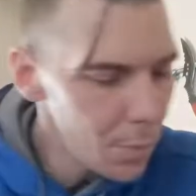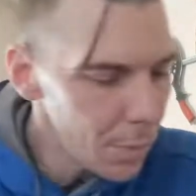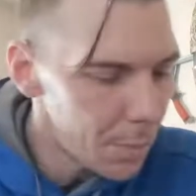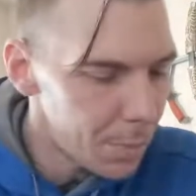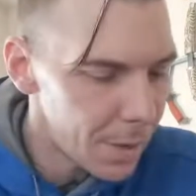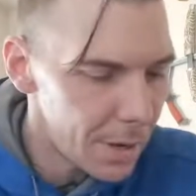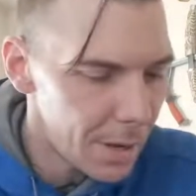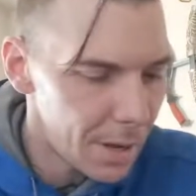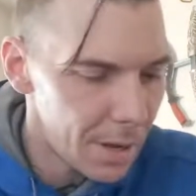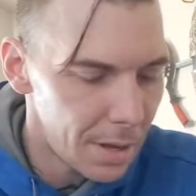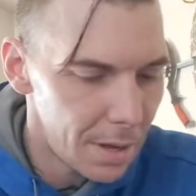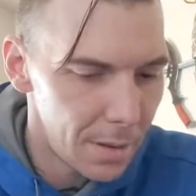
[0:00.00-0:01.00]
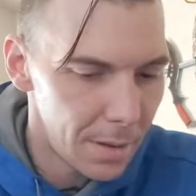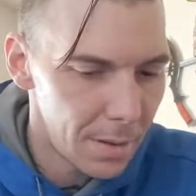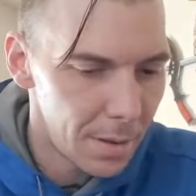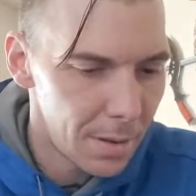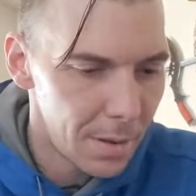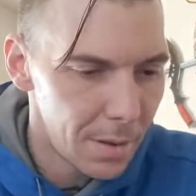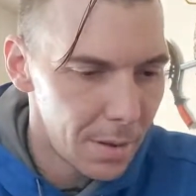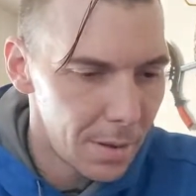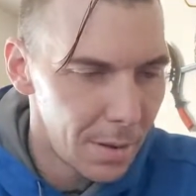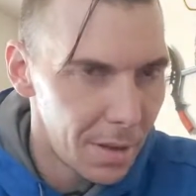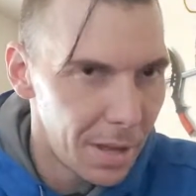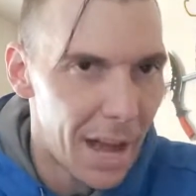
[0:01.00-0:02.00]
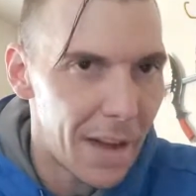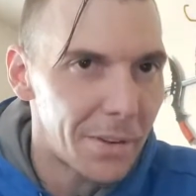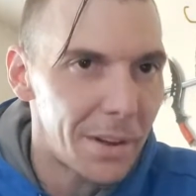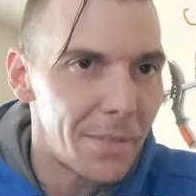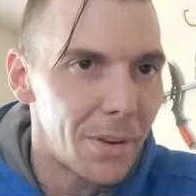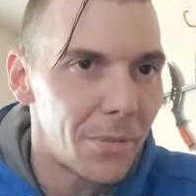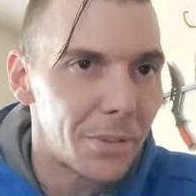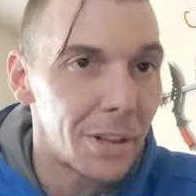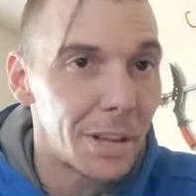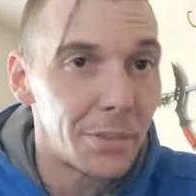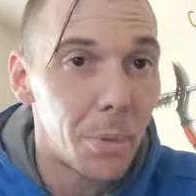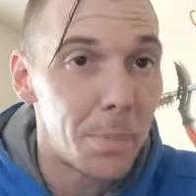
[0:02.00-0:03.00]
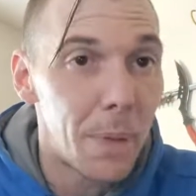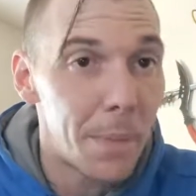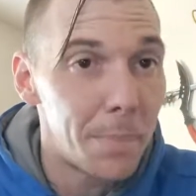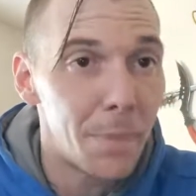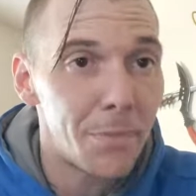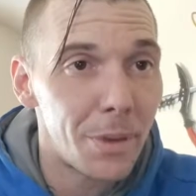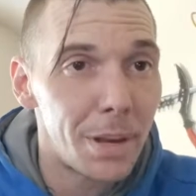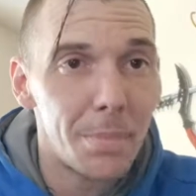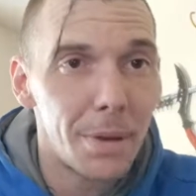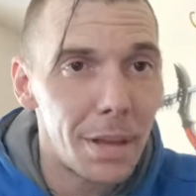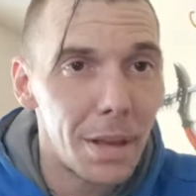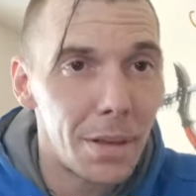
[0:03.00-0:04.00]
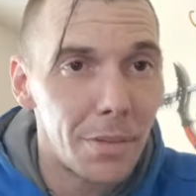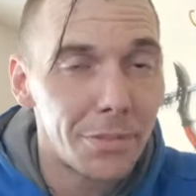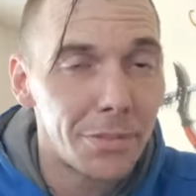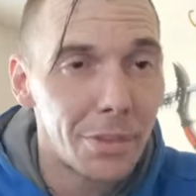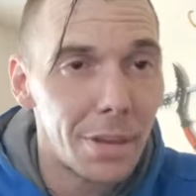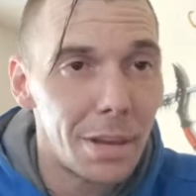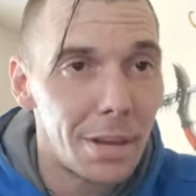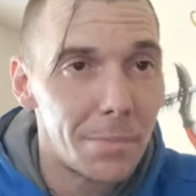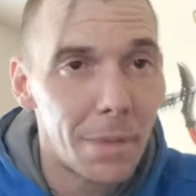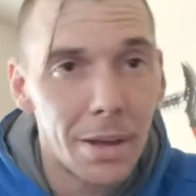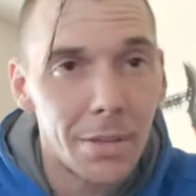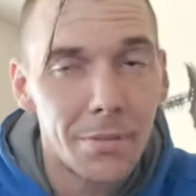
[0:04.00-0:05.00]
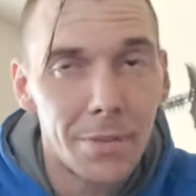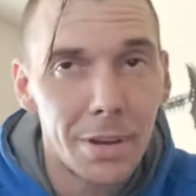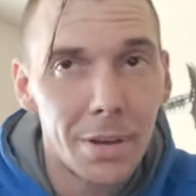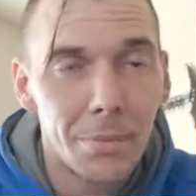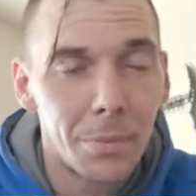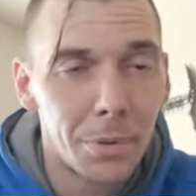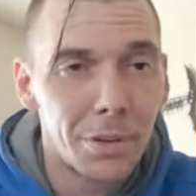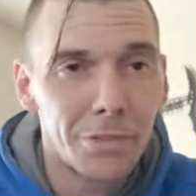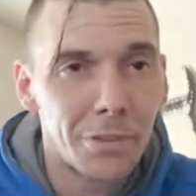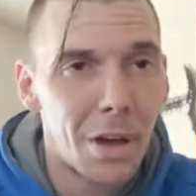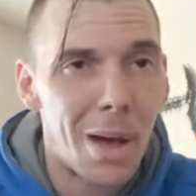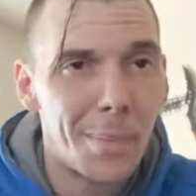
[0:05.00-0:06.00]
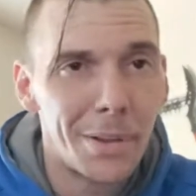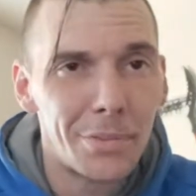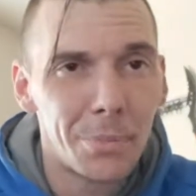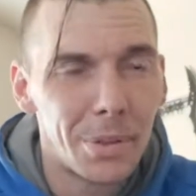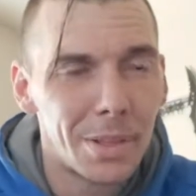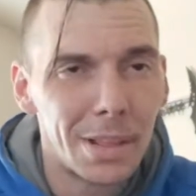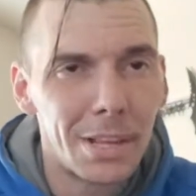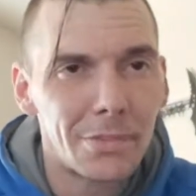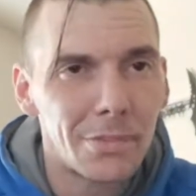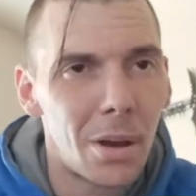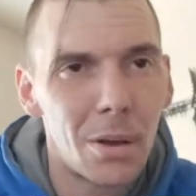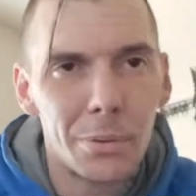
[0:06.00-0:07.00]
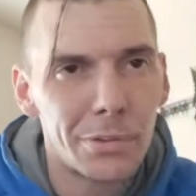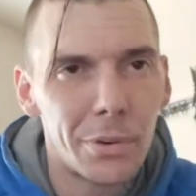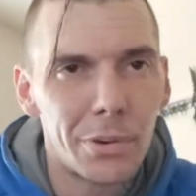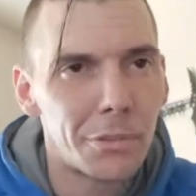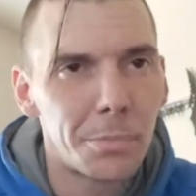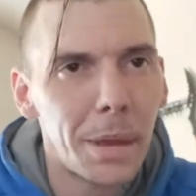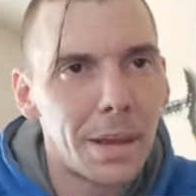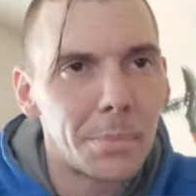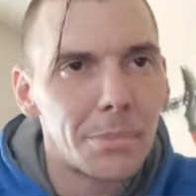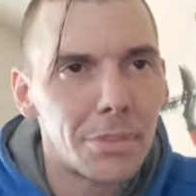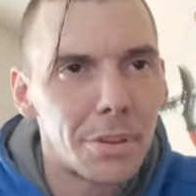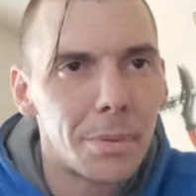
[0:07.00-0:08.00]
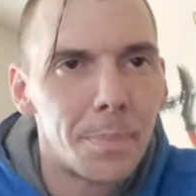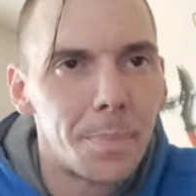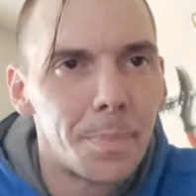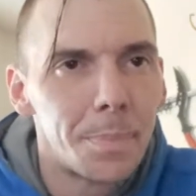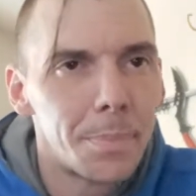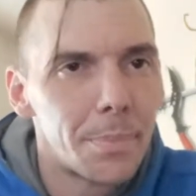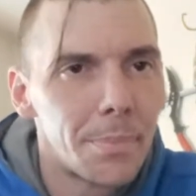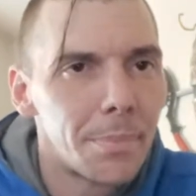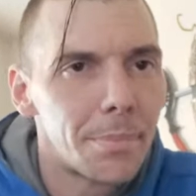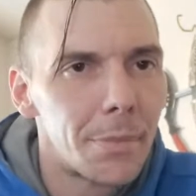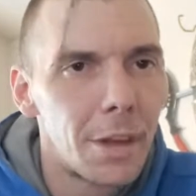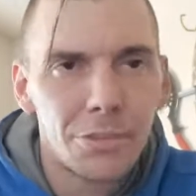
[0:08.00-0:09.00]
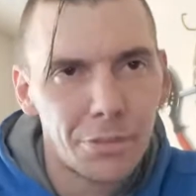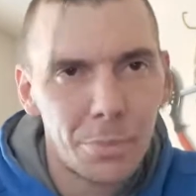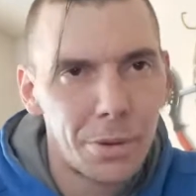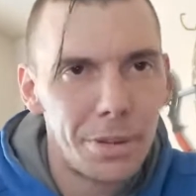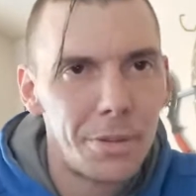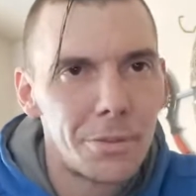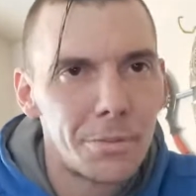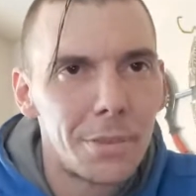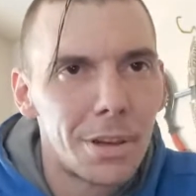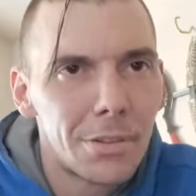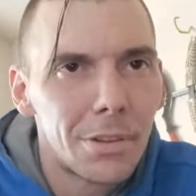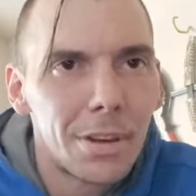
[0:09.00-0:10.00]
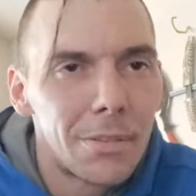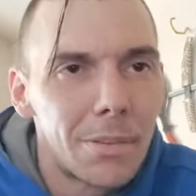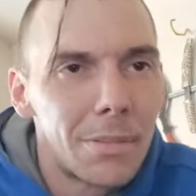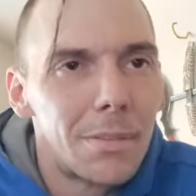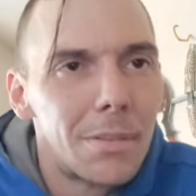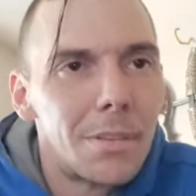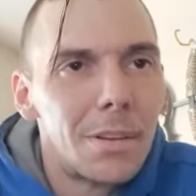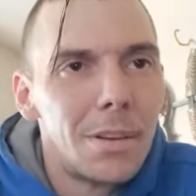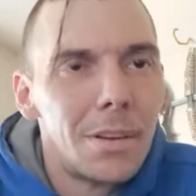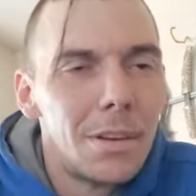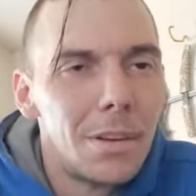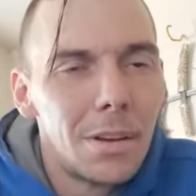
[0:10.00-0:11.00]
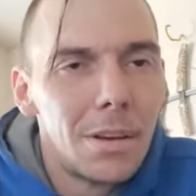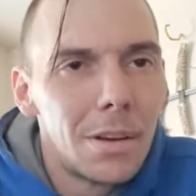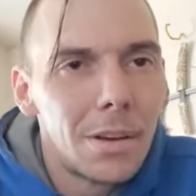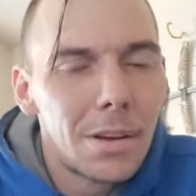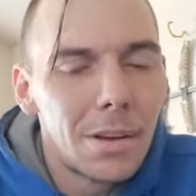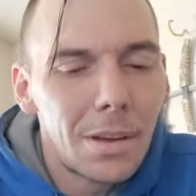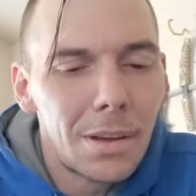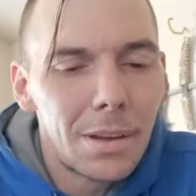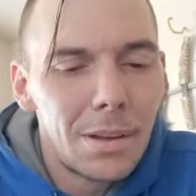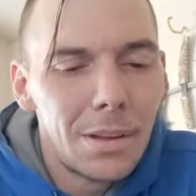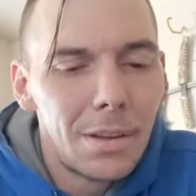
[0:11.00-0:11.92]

But yeah, I don't even know if the links will pop up for anybody else in my other video, because comments with links always go to spam. So that's just what YouTube does. I don't know.